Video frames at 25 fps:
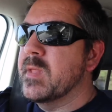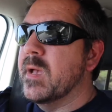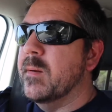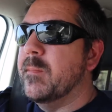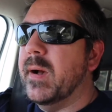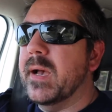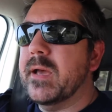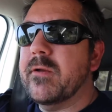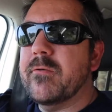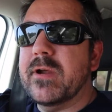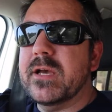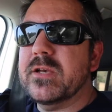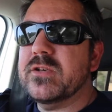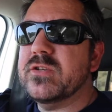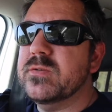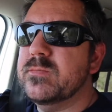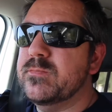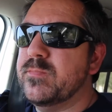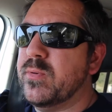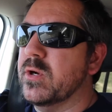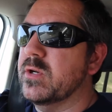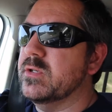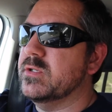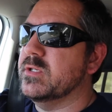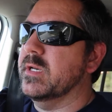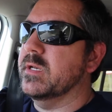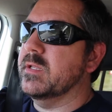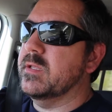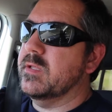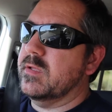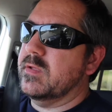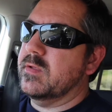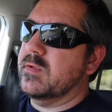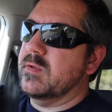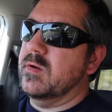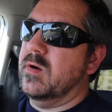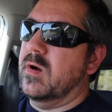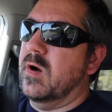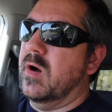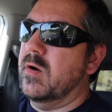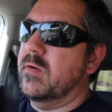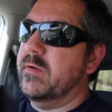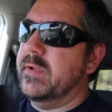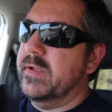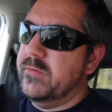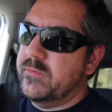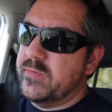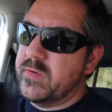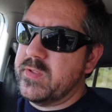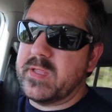migration projects
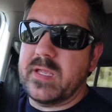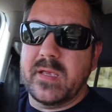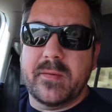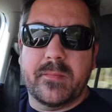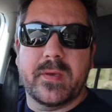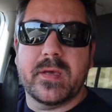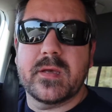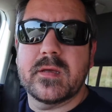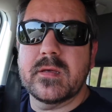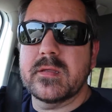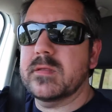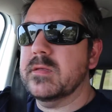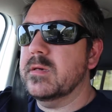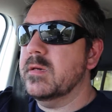are interesting because